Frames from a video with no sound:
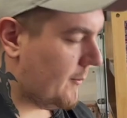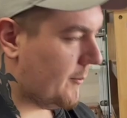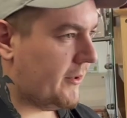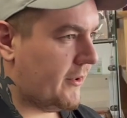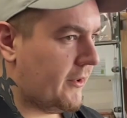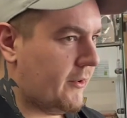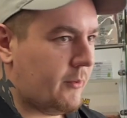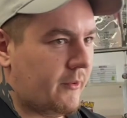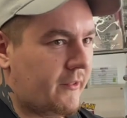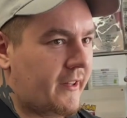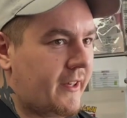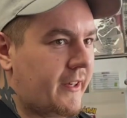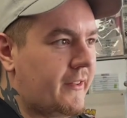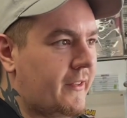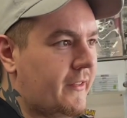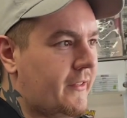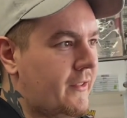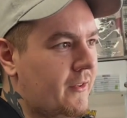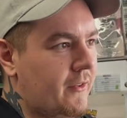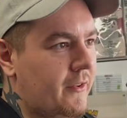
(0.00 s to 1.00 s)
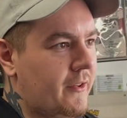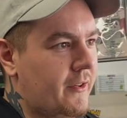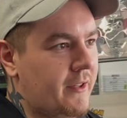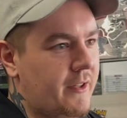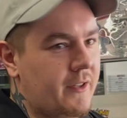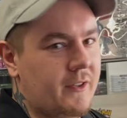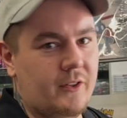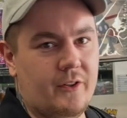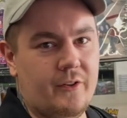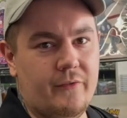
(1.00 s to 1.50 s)
But this was like to seal the
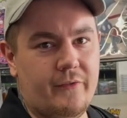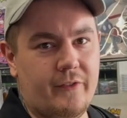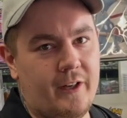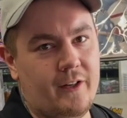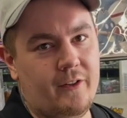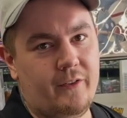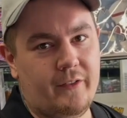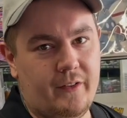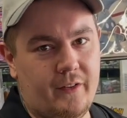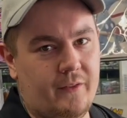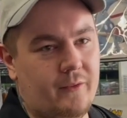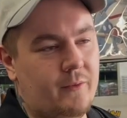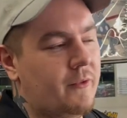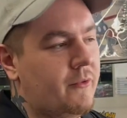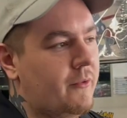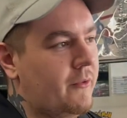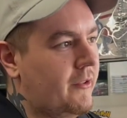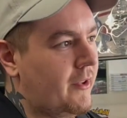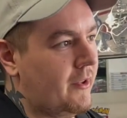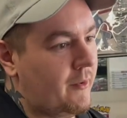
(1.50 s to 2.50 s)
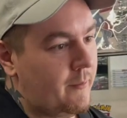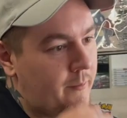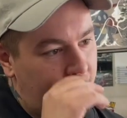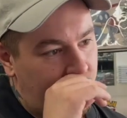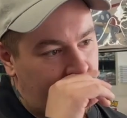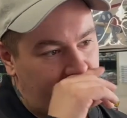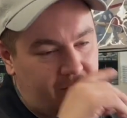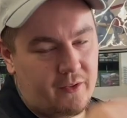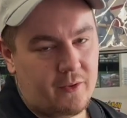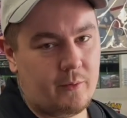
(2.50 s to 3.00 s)
deal on the final deal, which was like the
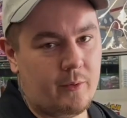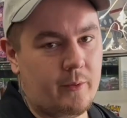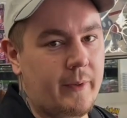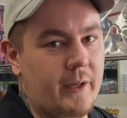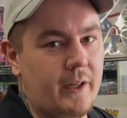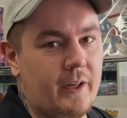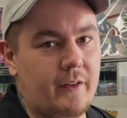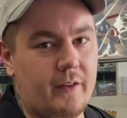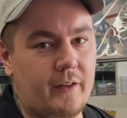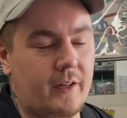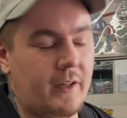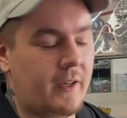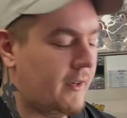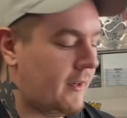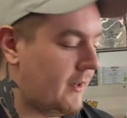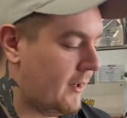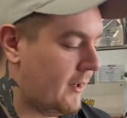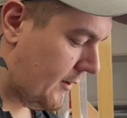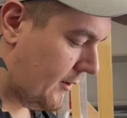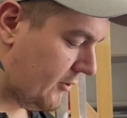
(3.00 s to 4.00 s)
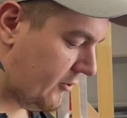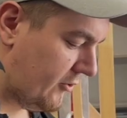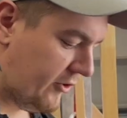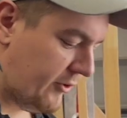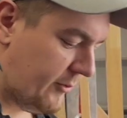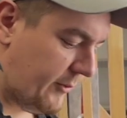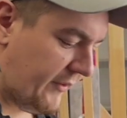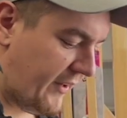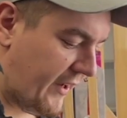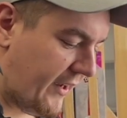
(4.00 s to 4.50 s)
biggest deal we made of the day. She
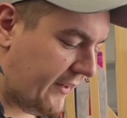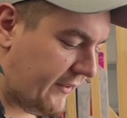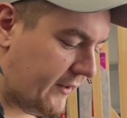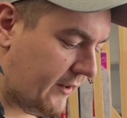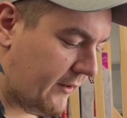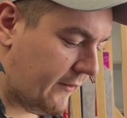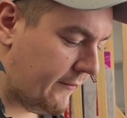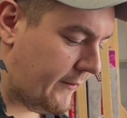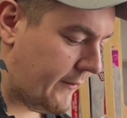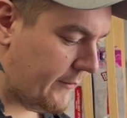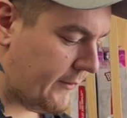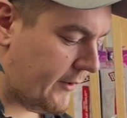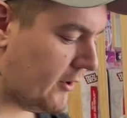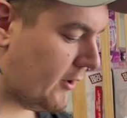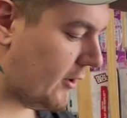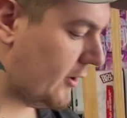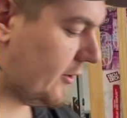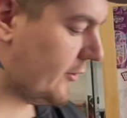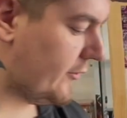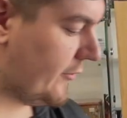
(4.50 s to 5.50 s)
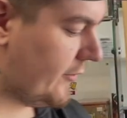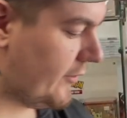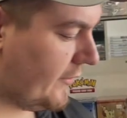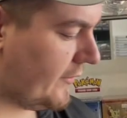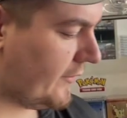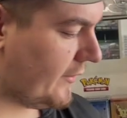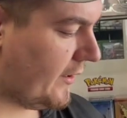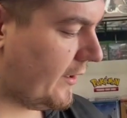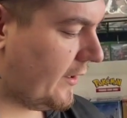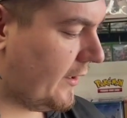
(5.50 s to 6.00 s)
was asking $50 for this
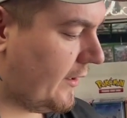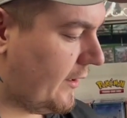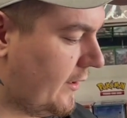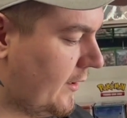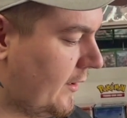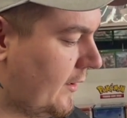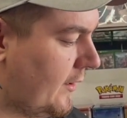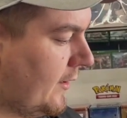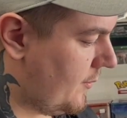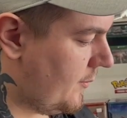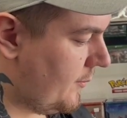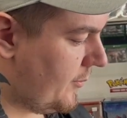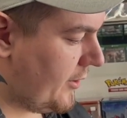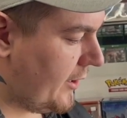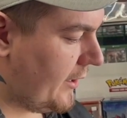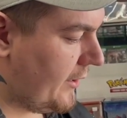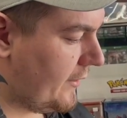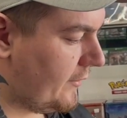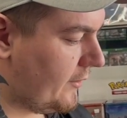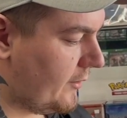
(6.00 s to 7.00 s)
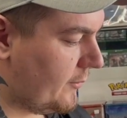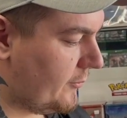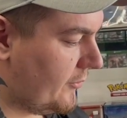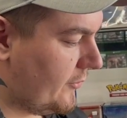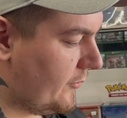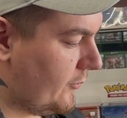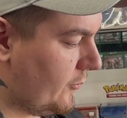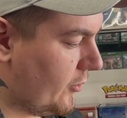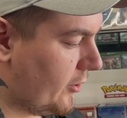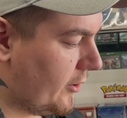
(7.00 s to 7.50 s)
guy, but I ended up
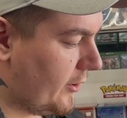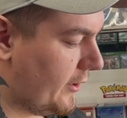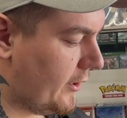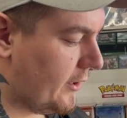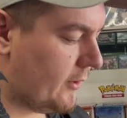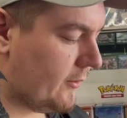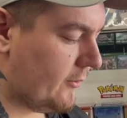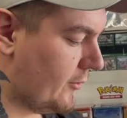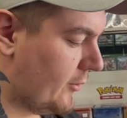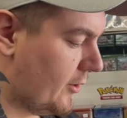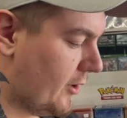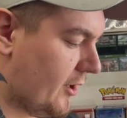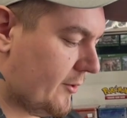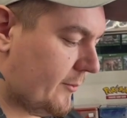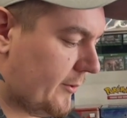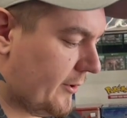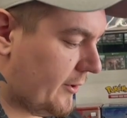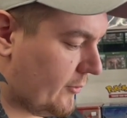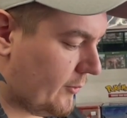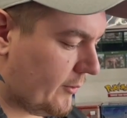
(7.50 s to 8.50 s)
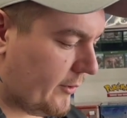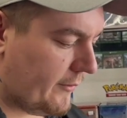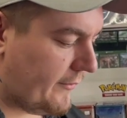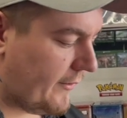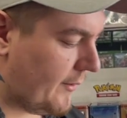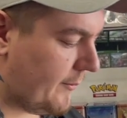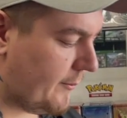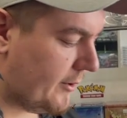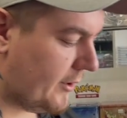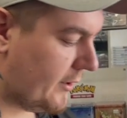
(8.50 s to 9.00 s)
just working it out, so it cost me like
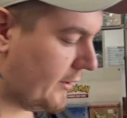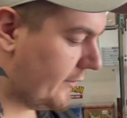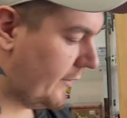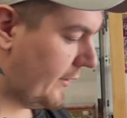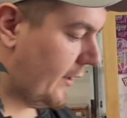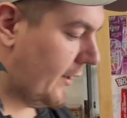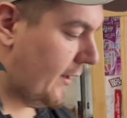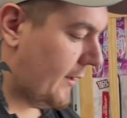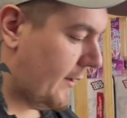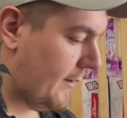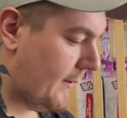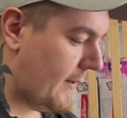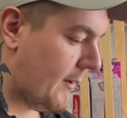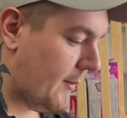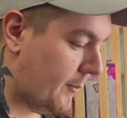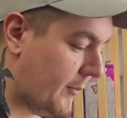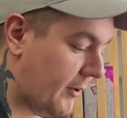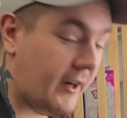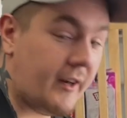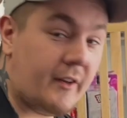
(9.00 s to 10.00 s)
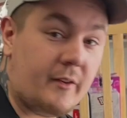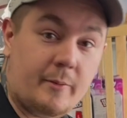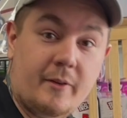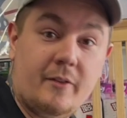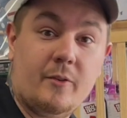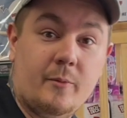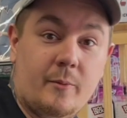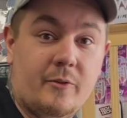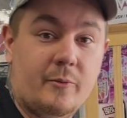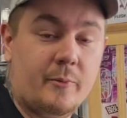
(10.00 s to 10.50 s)
$25. But I spent
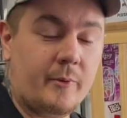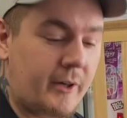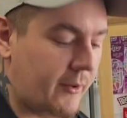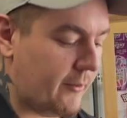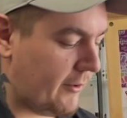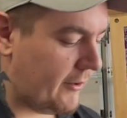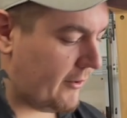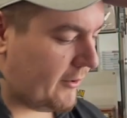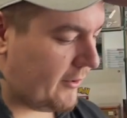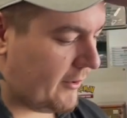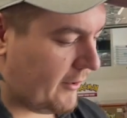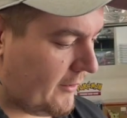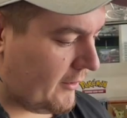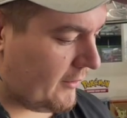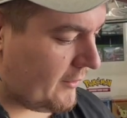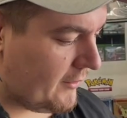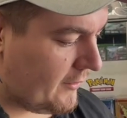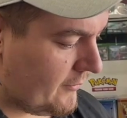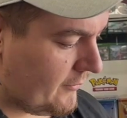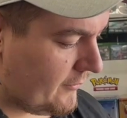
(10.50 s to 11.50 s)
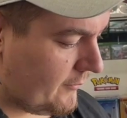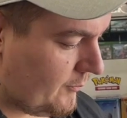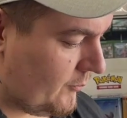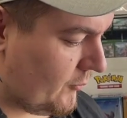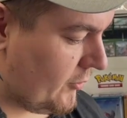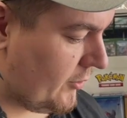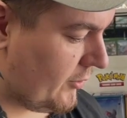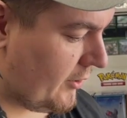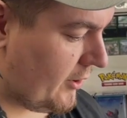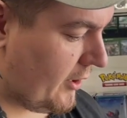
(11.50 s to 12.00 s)
so much money with her, I think that's
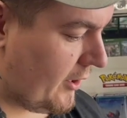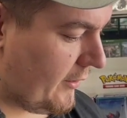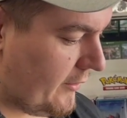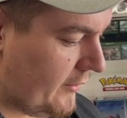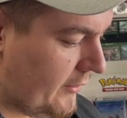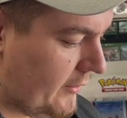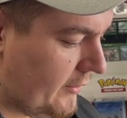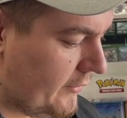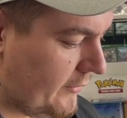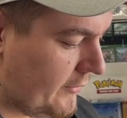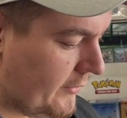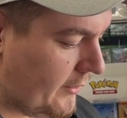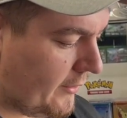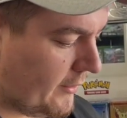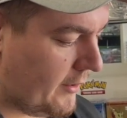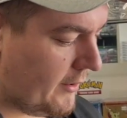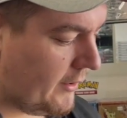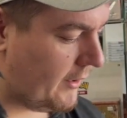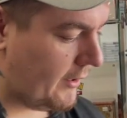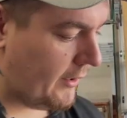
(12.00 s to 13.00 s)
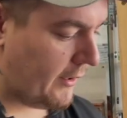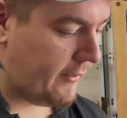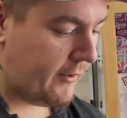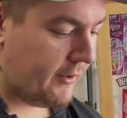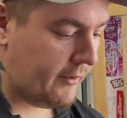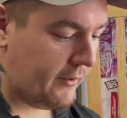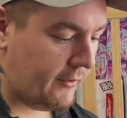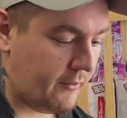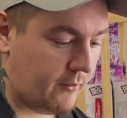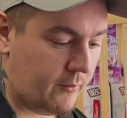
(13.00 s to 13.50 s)
what got the deal done. And I
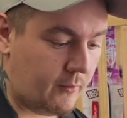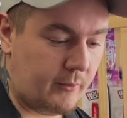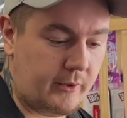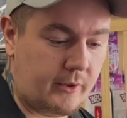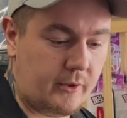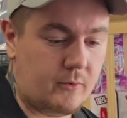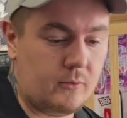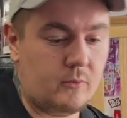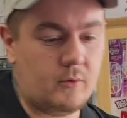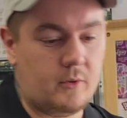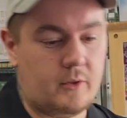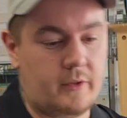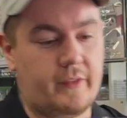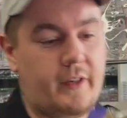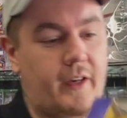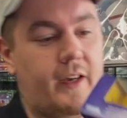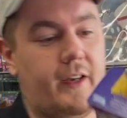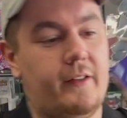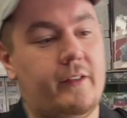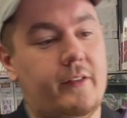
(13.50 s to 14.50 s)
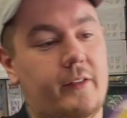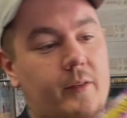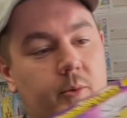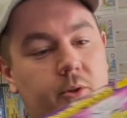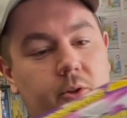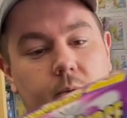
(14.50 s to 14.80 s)
think this is really cool because I had similar